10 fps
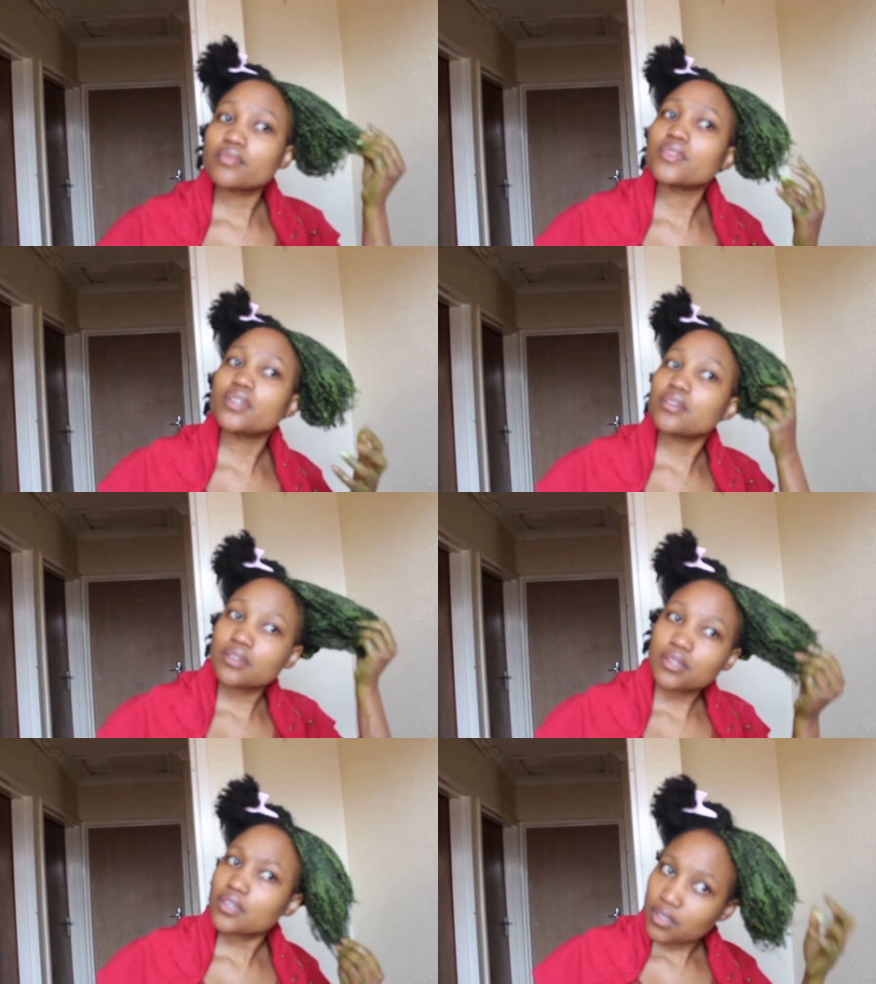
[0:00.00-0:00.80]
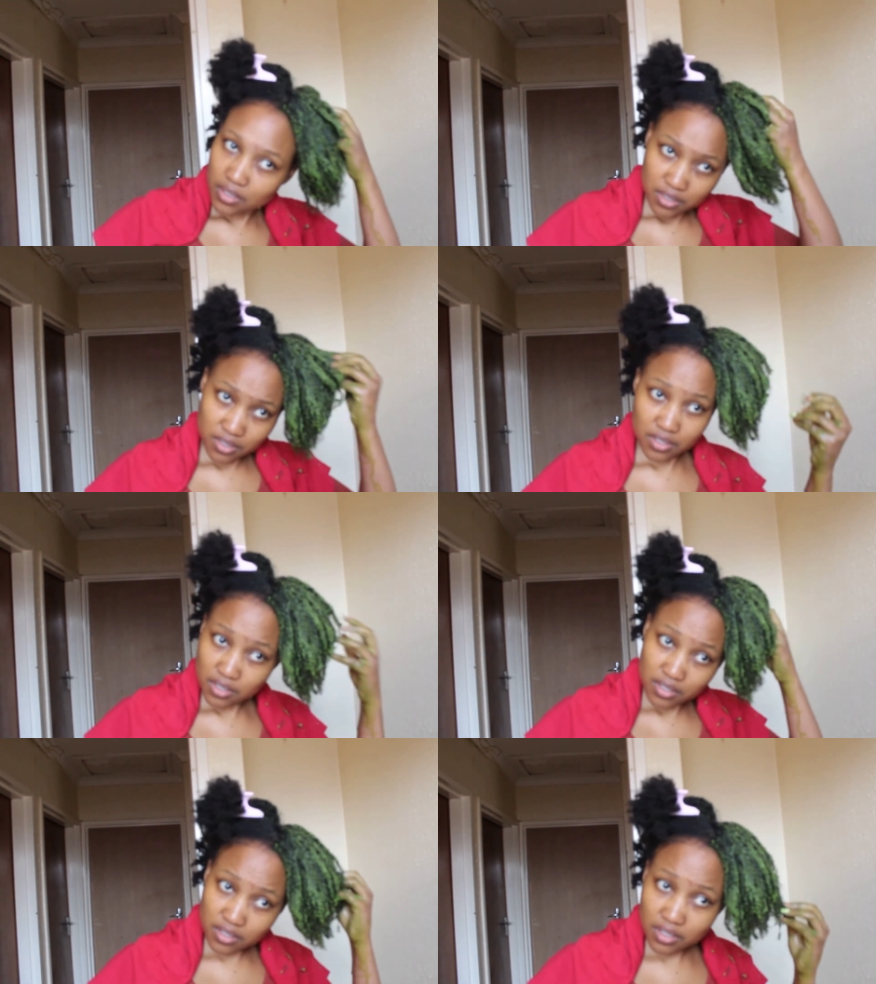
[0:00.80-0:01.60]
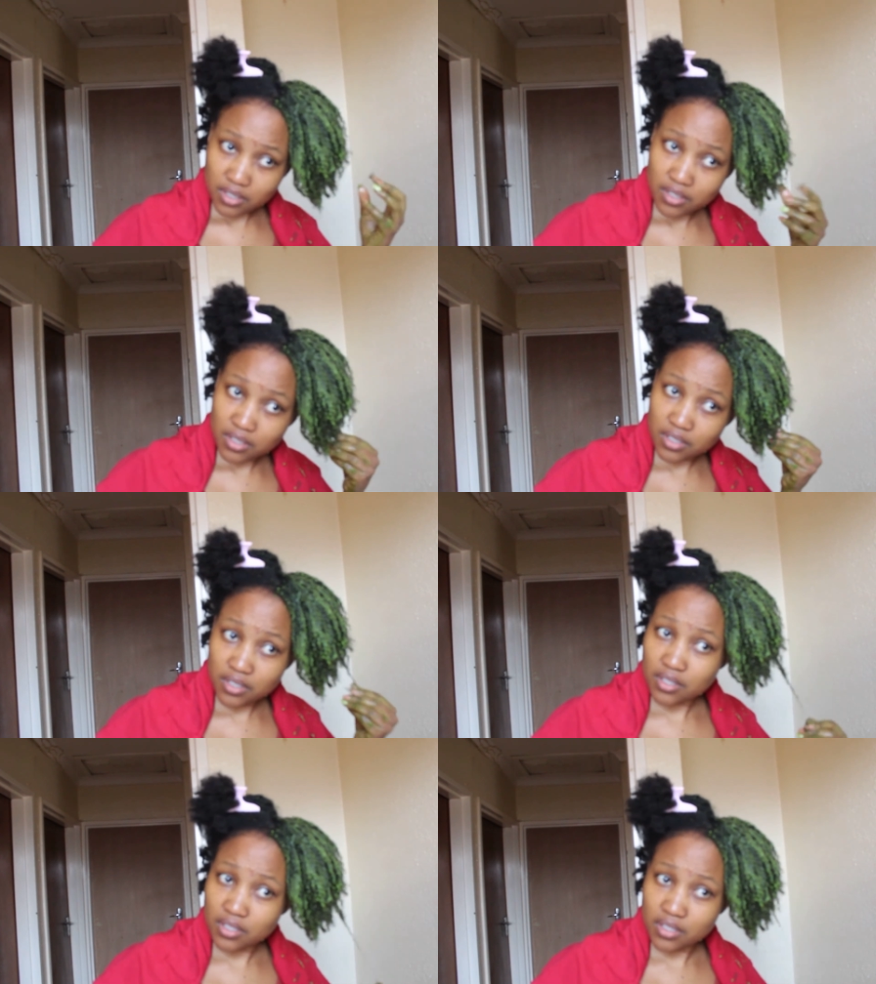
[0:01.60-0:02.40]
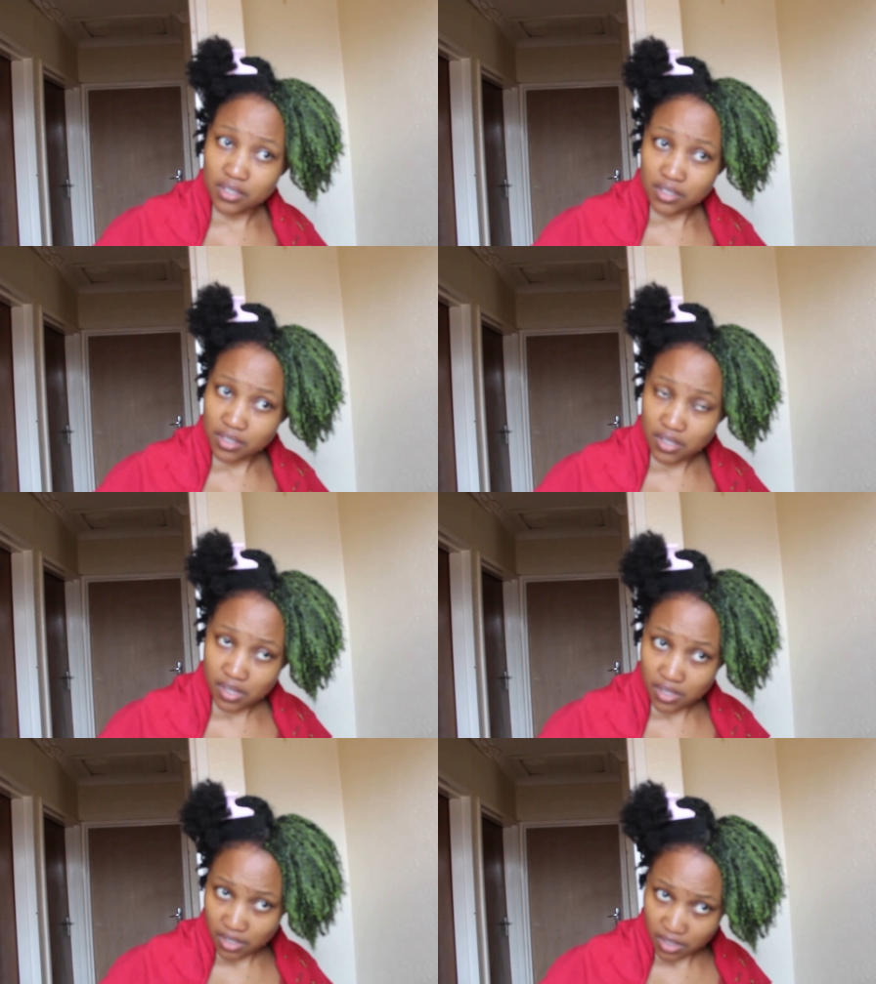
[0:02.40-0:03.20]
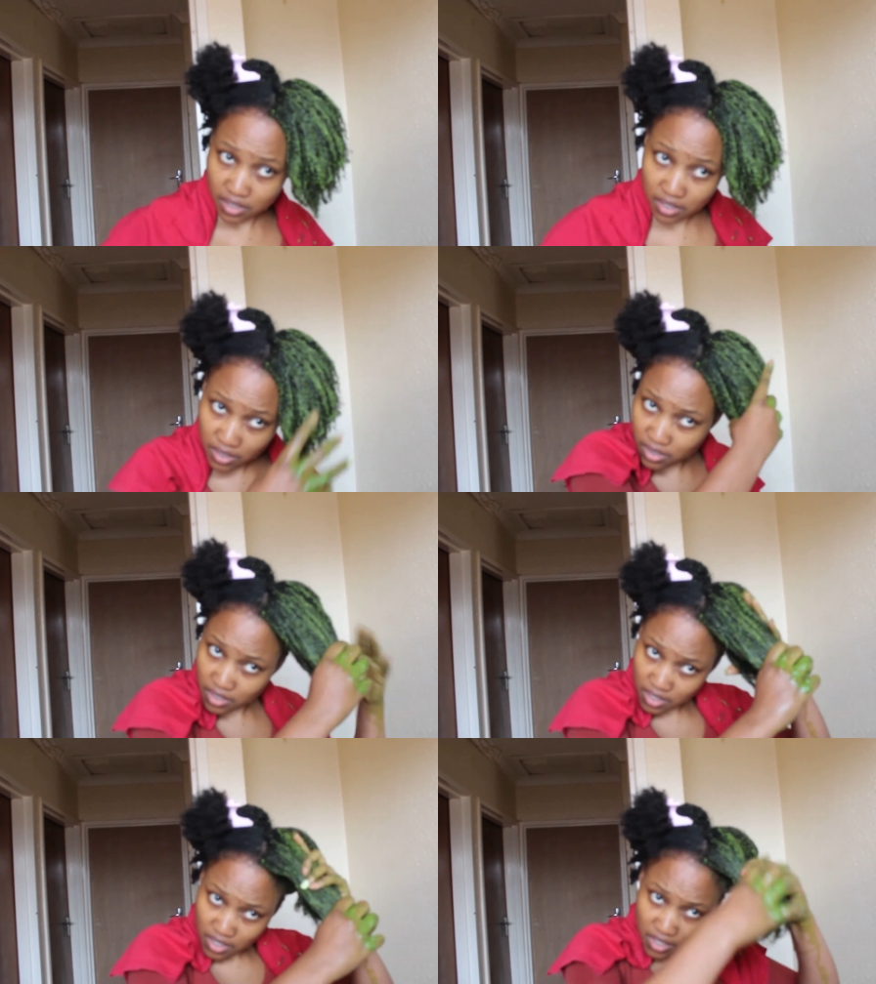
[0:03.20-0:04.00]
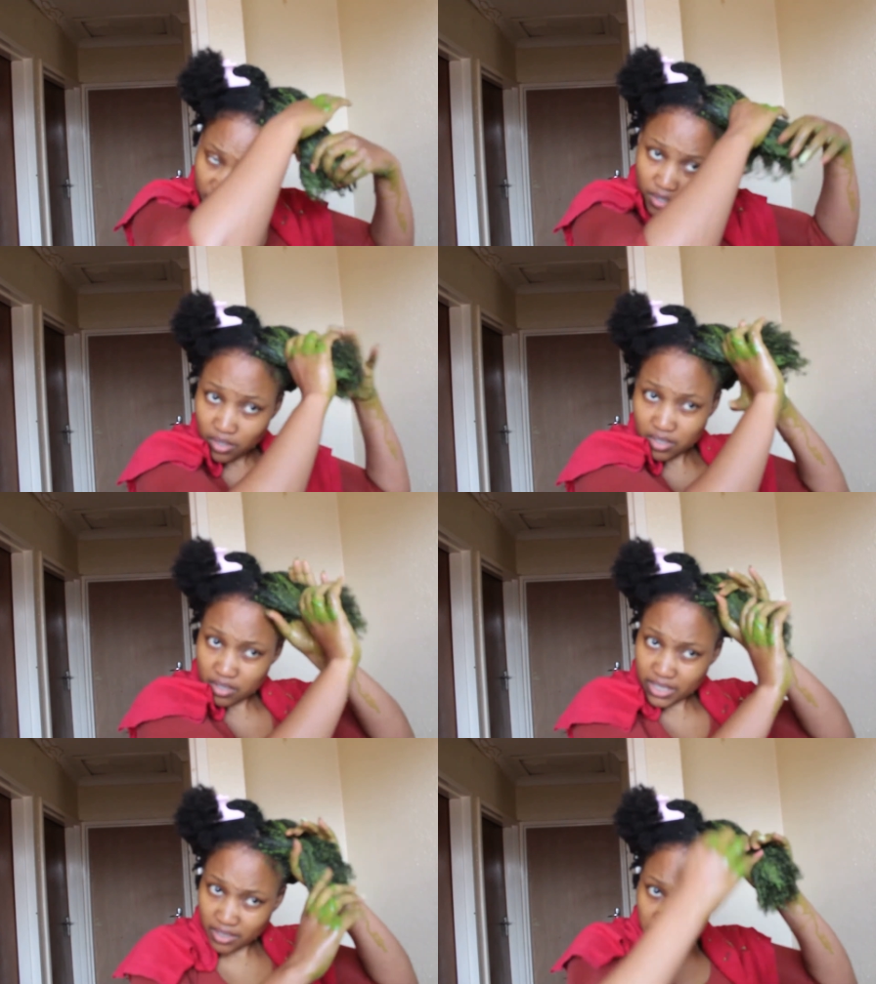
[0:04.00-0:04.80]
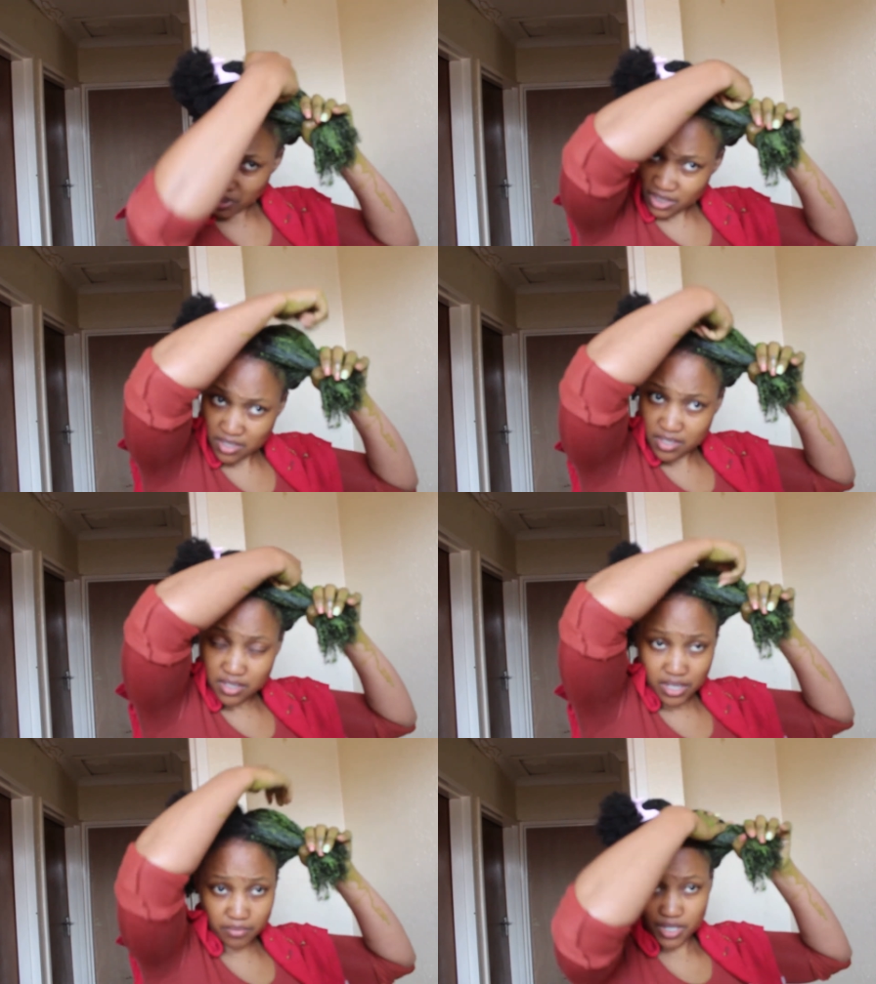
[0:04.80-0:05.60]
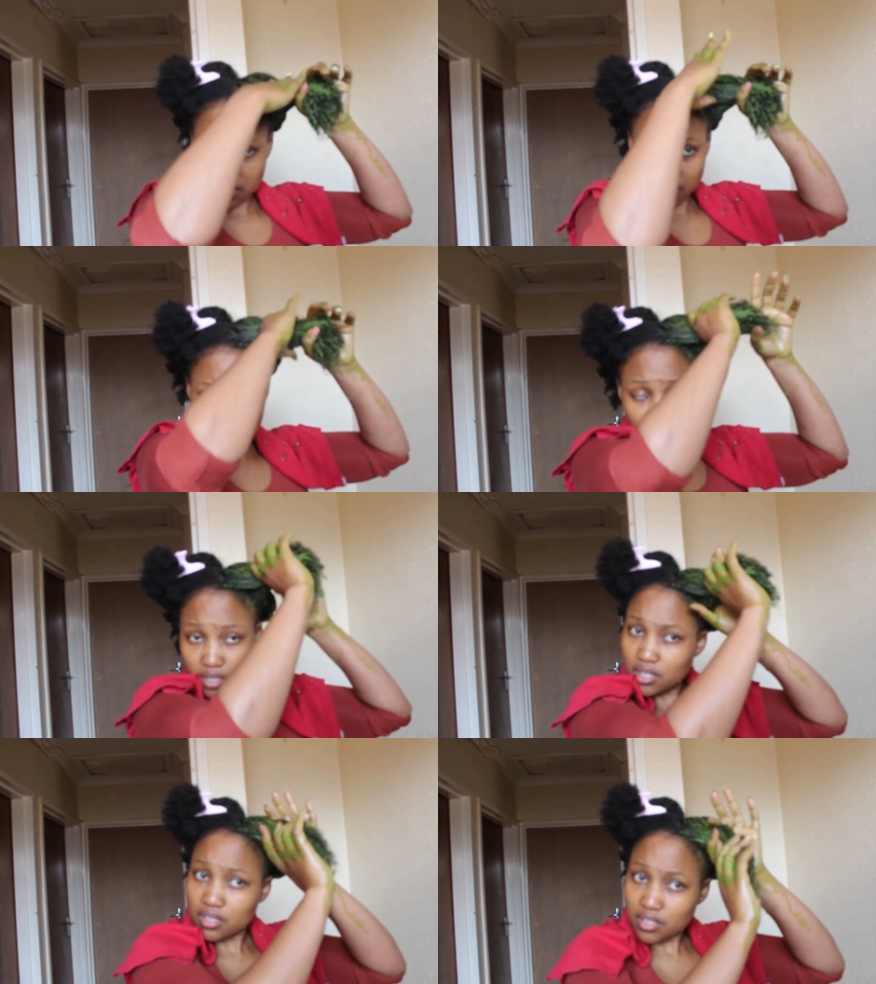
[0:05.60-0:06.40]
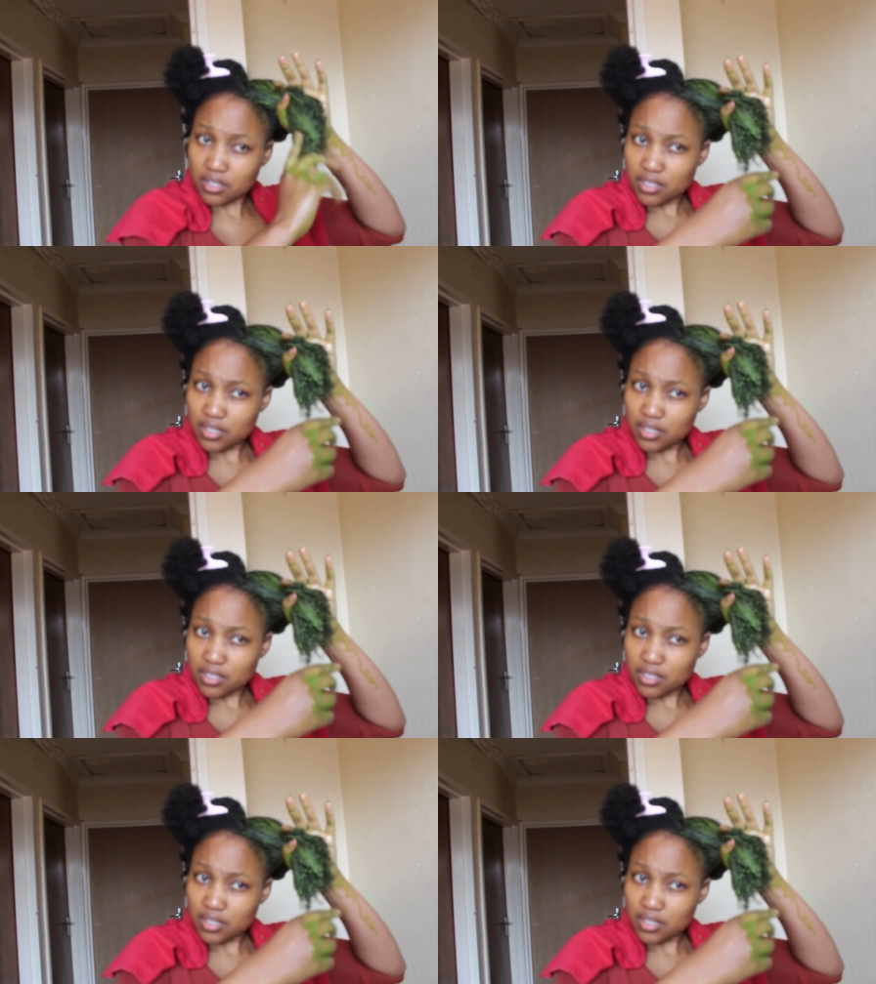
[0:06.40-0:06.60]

It also improves blood circulation on your scalp, and it's very beneficial for those with very dry hair.